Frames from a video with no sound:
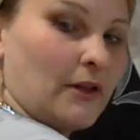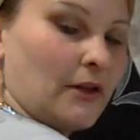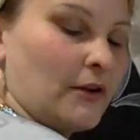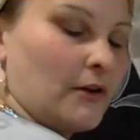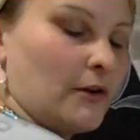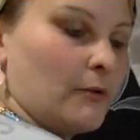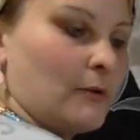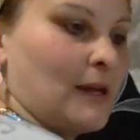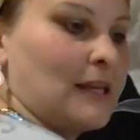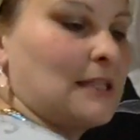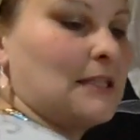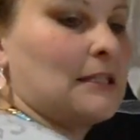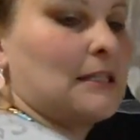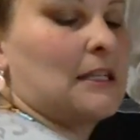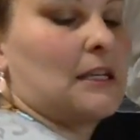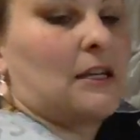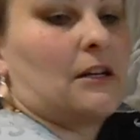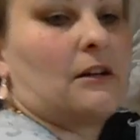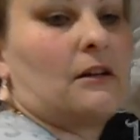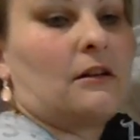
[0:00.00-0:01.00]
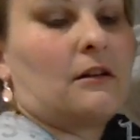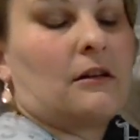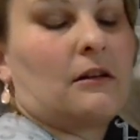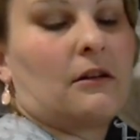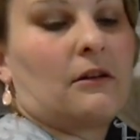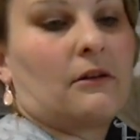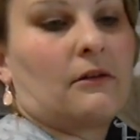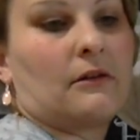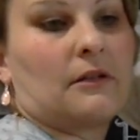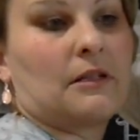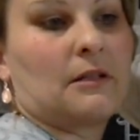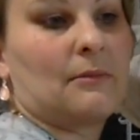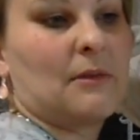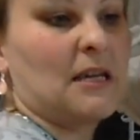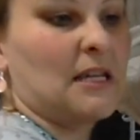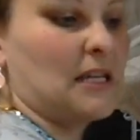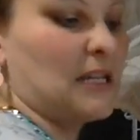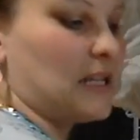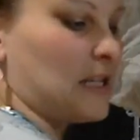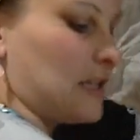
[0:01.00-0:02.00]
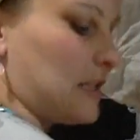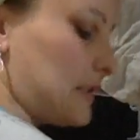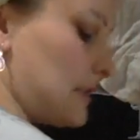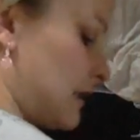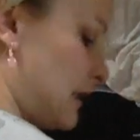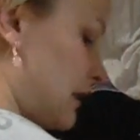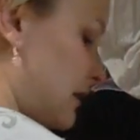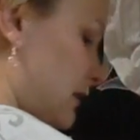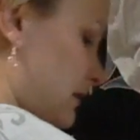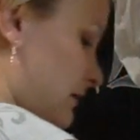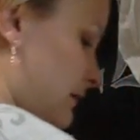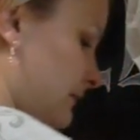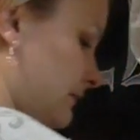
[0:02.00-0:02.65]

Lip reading: that her waist is here. In order to make it easy,